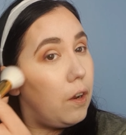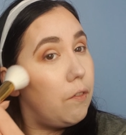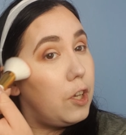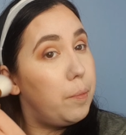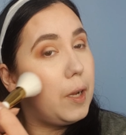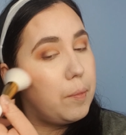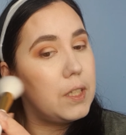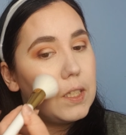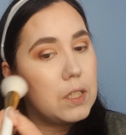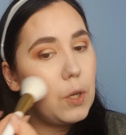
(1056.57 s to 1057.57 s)
real
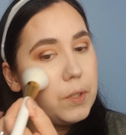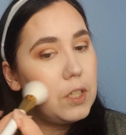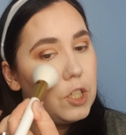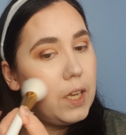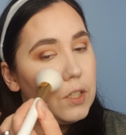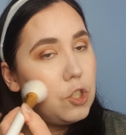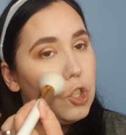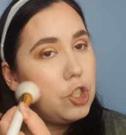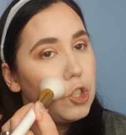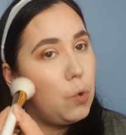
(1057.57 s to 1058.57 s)
pigmented, so I would suggest you
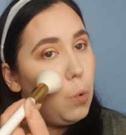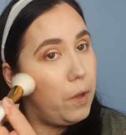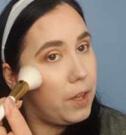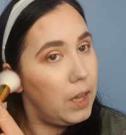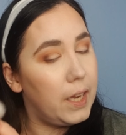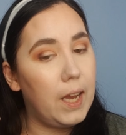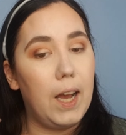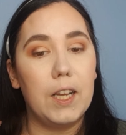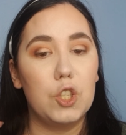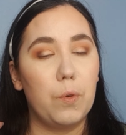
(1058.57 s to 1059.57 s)
just go with a light
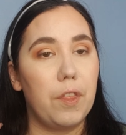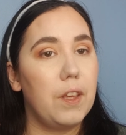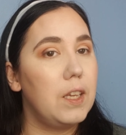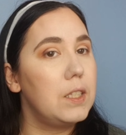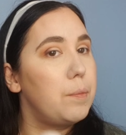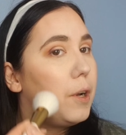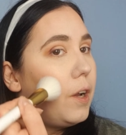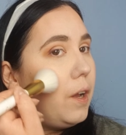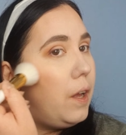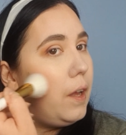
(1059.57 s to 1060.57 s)
hand with these, but